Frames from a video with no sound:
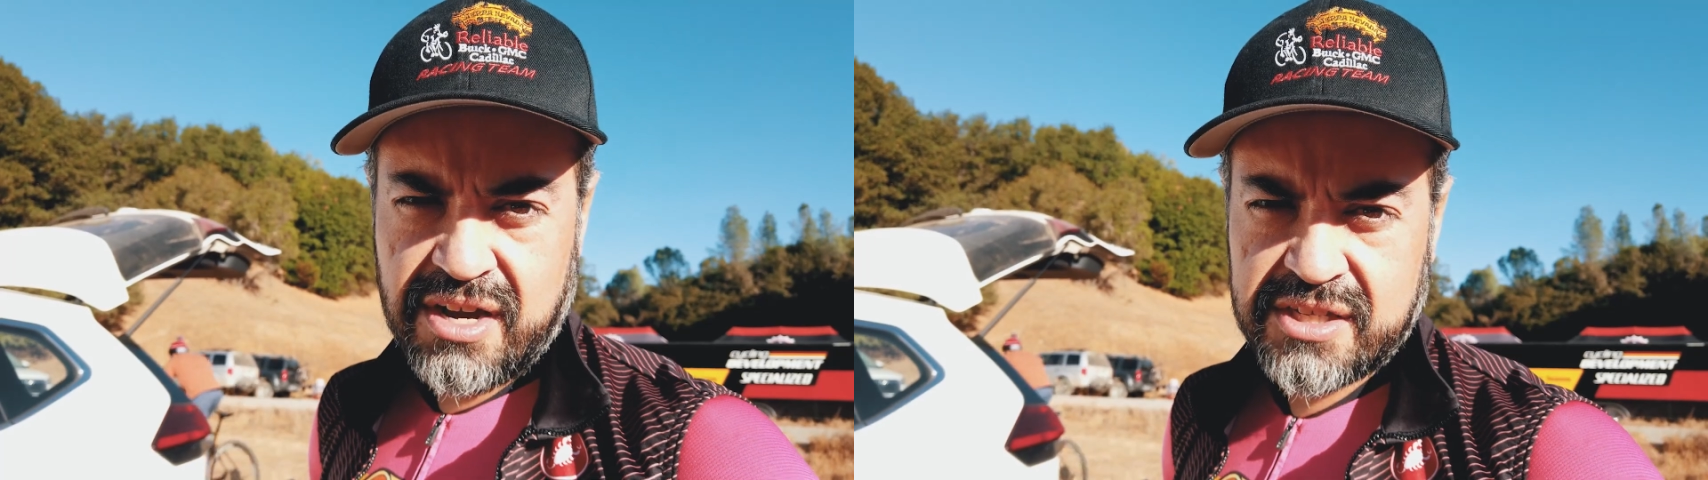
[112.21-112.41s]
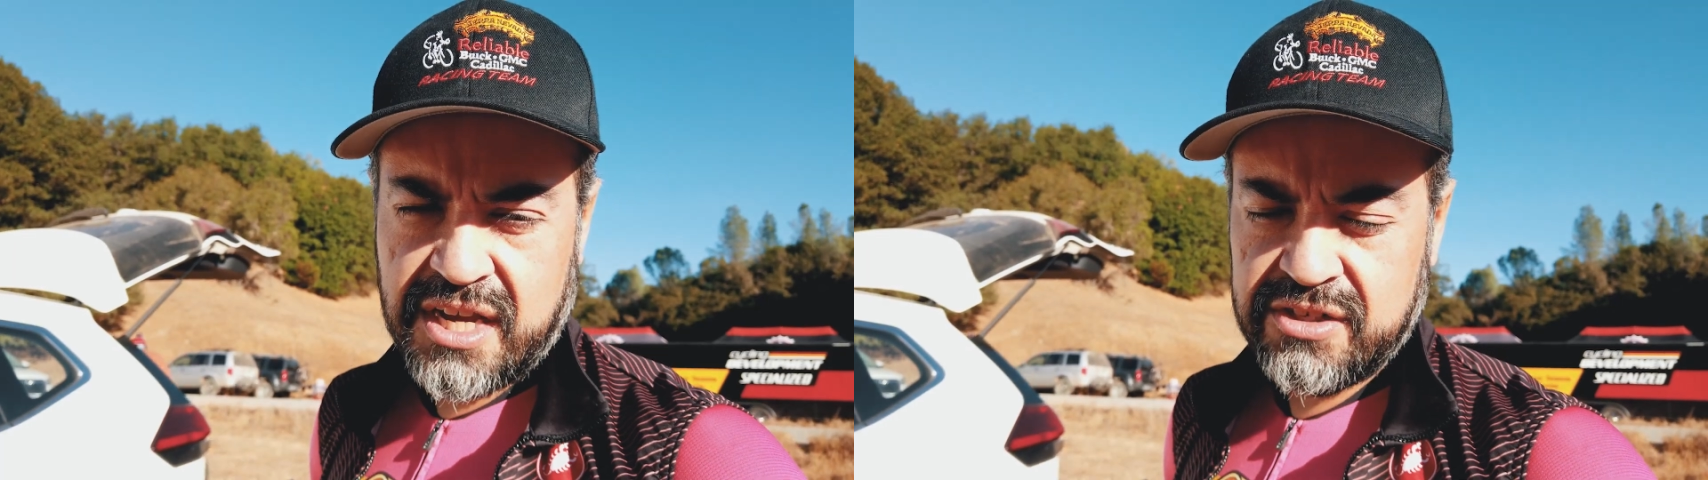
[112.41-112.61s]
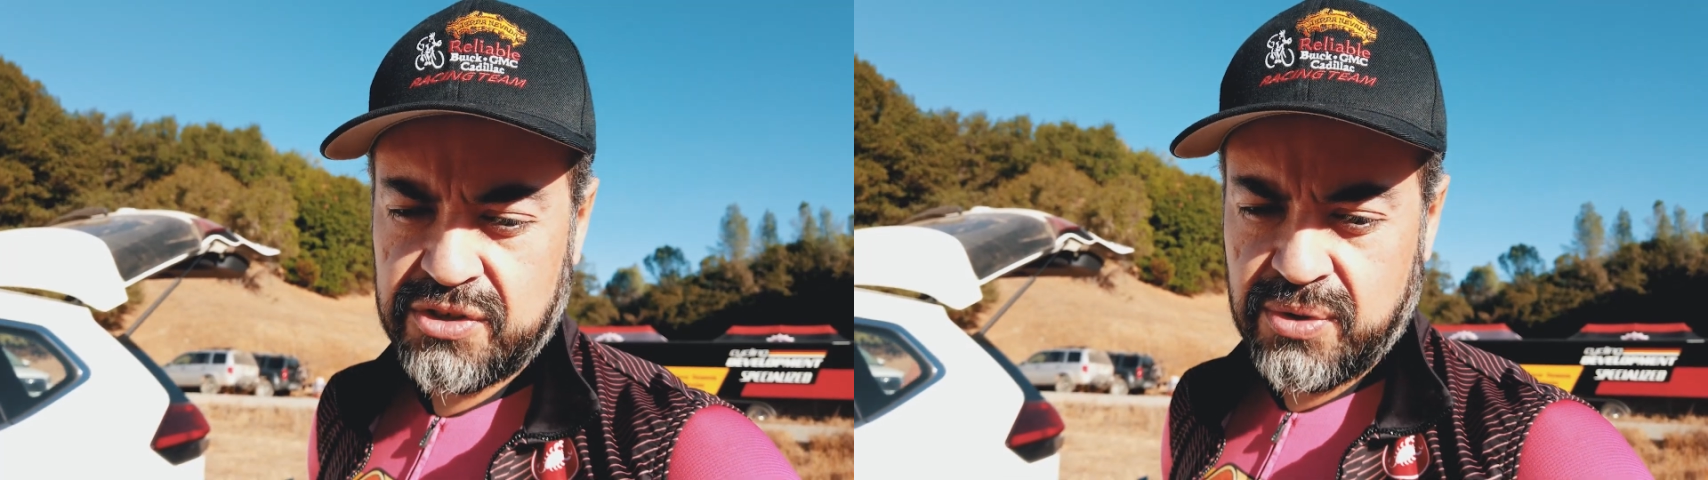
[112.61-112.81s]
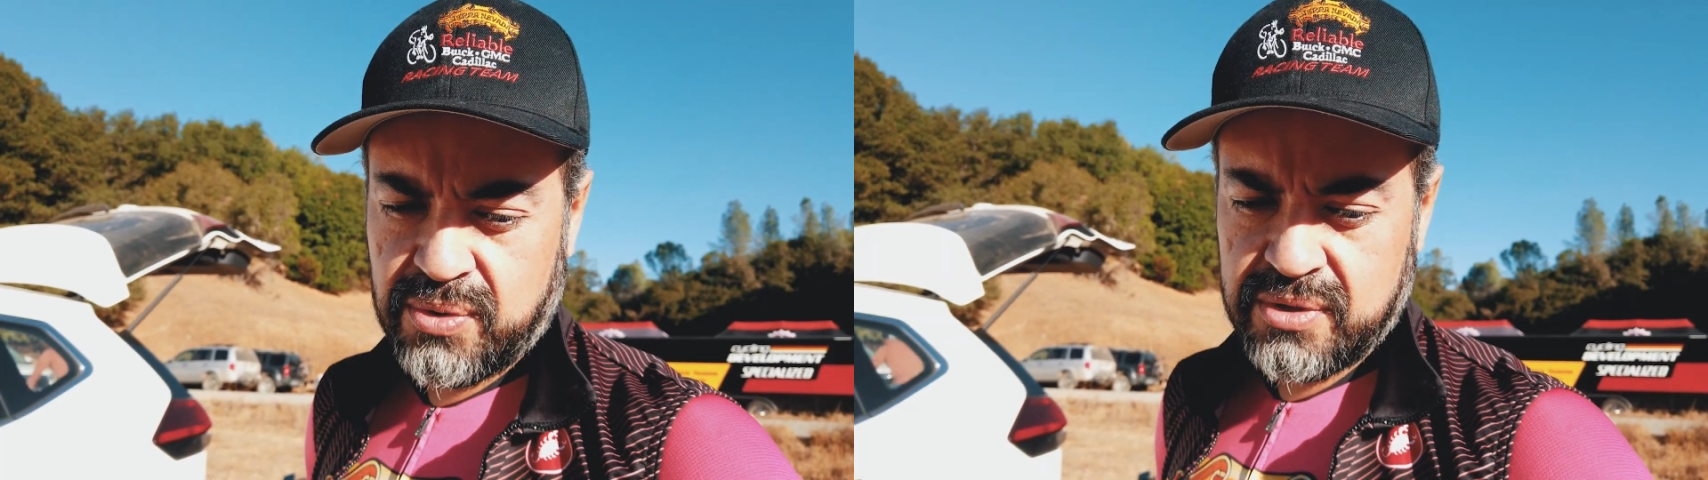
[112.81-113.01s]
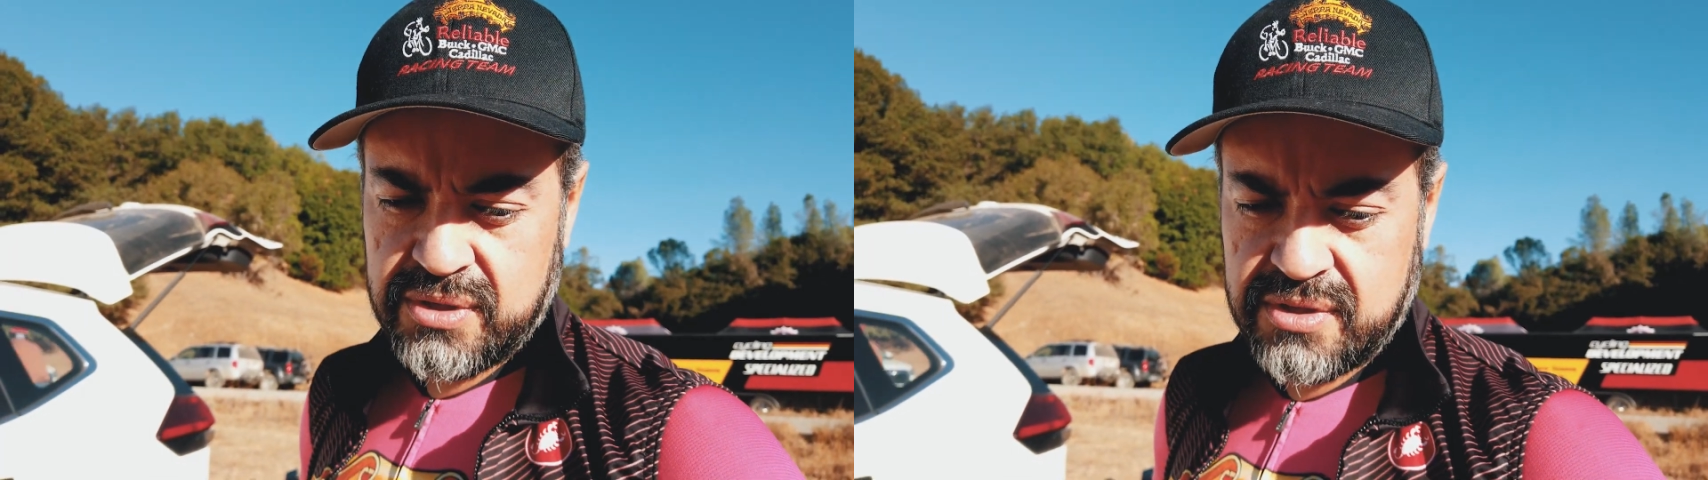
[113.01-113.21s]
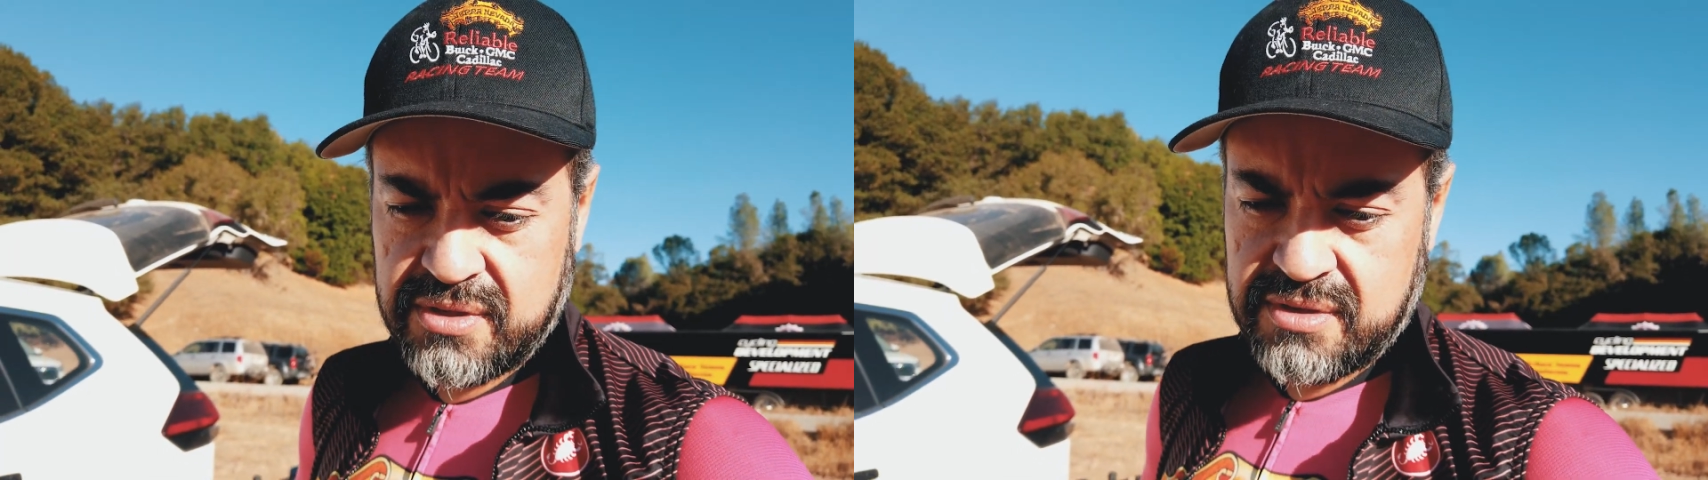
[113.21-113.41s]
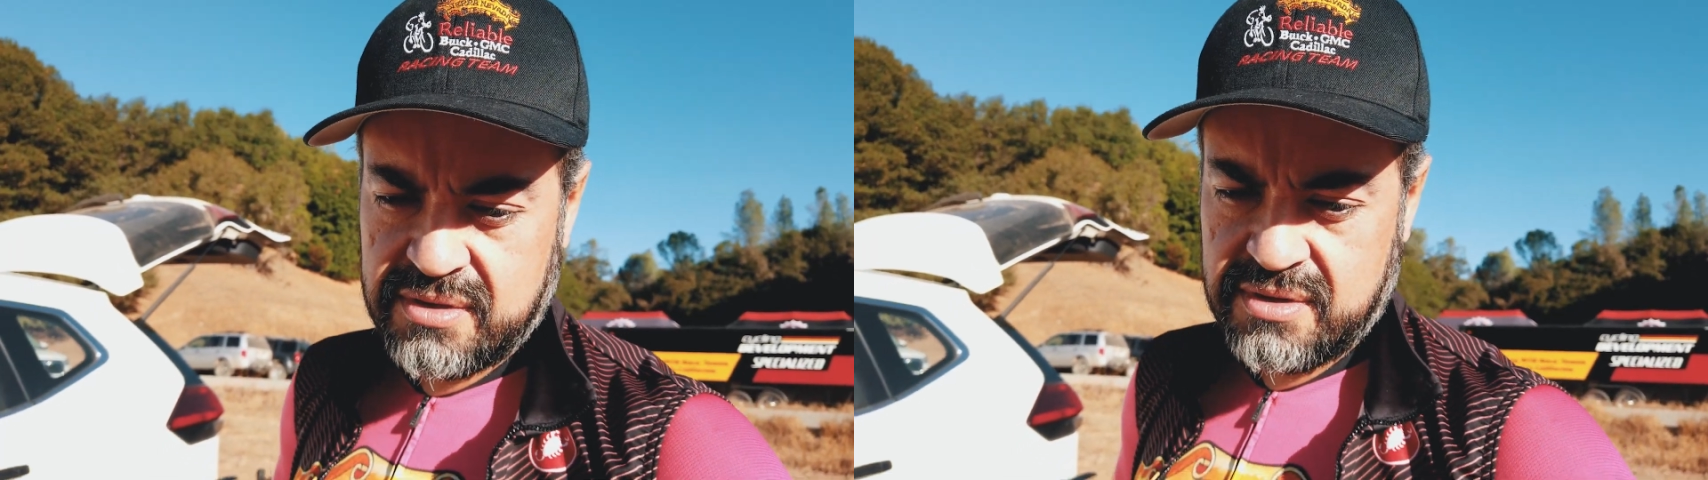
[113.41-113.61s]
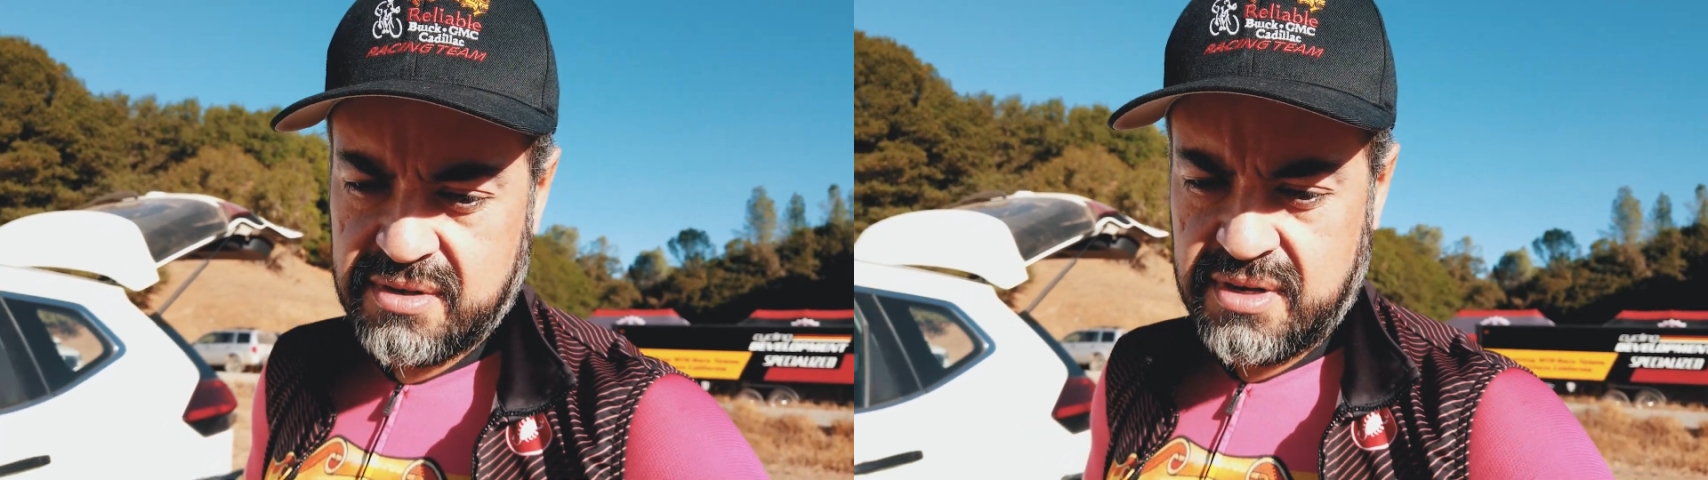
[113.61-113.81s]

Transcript: cross country course